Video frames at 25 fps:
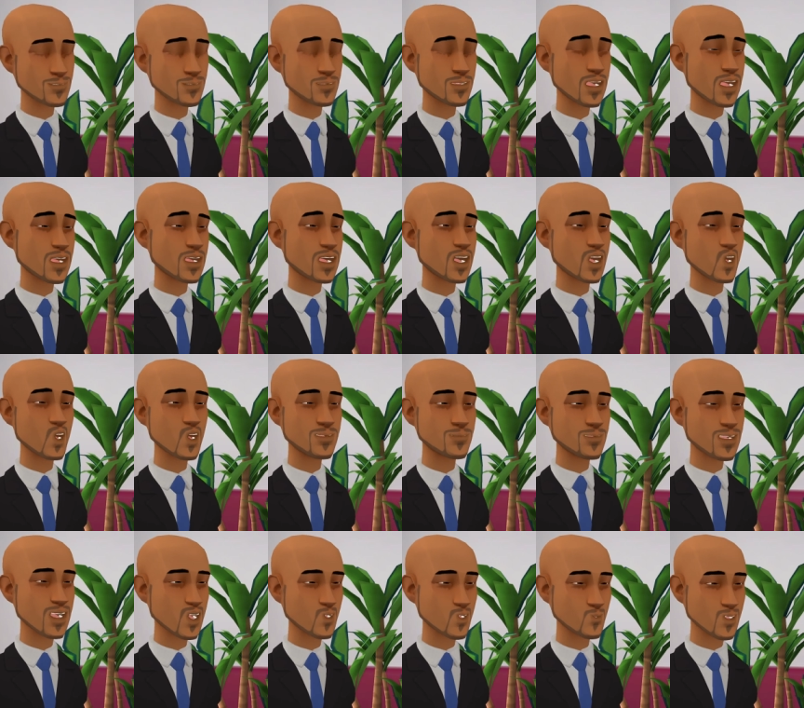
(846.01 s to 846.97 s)
Since our
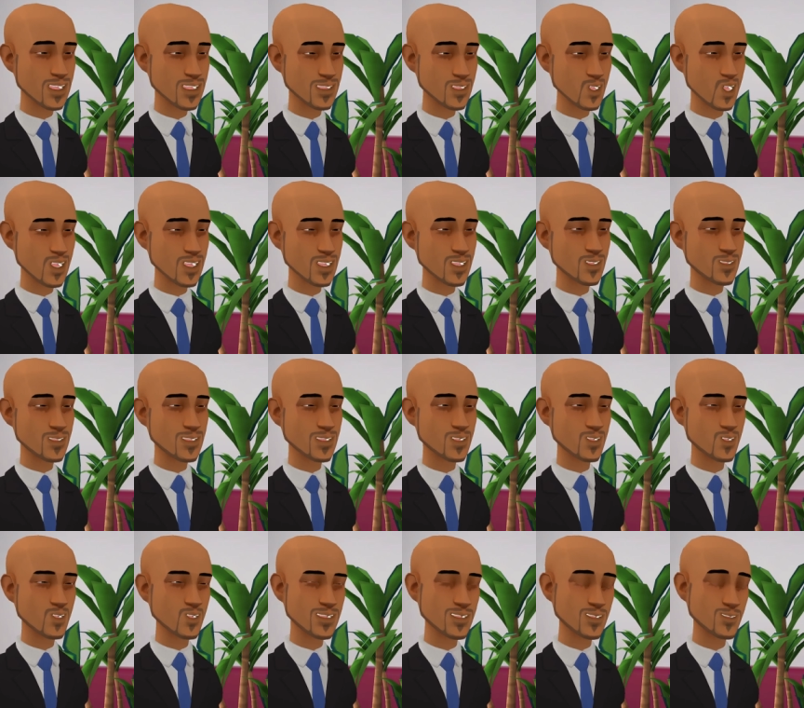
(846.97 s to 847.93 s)
departments work
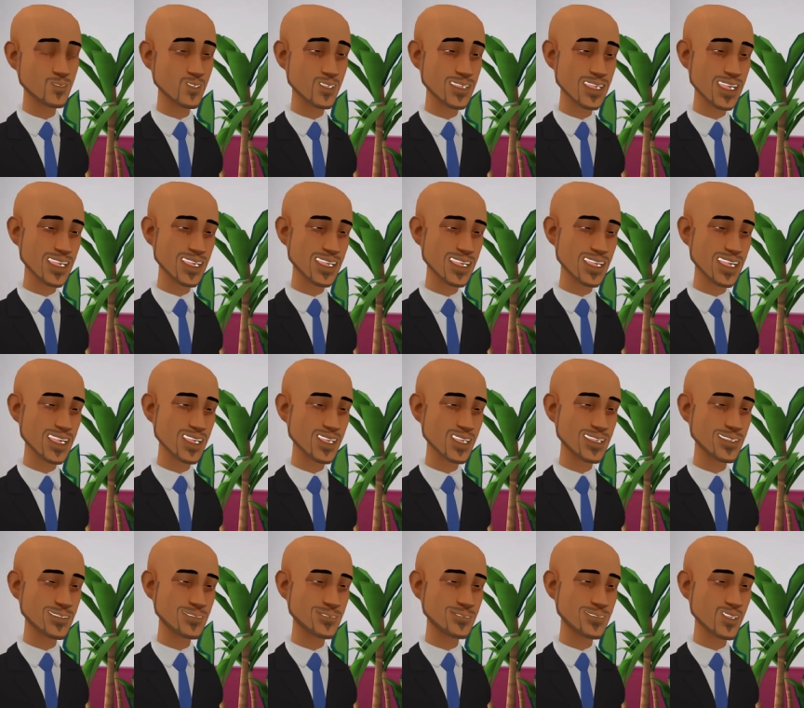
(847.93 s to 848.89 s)
so closely
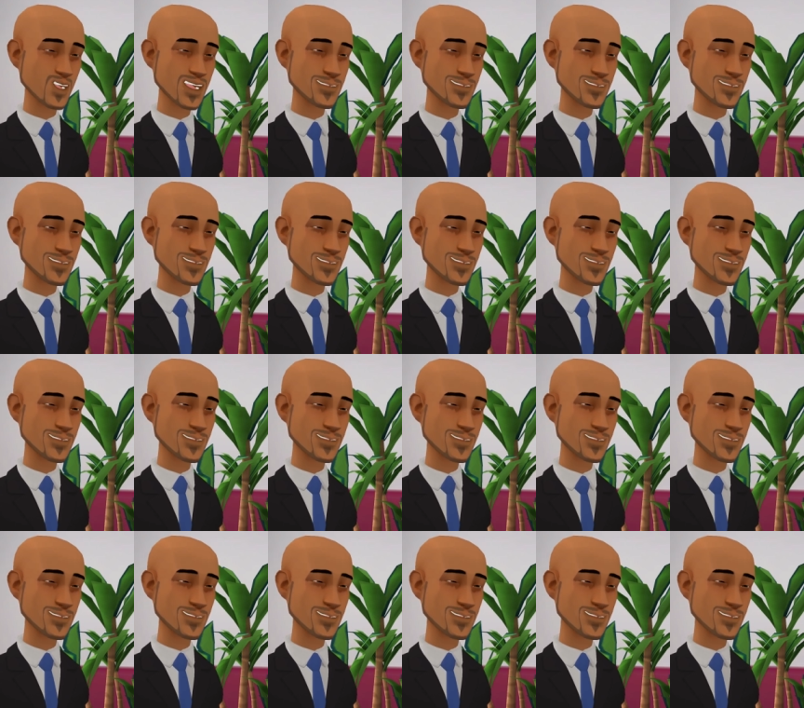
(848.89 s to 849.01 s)
together,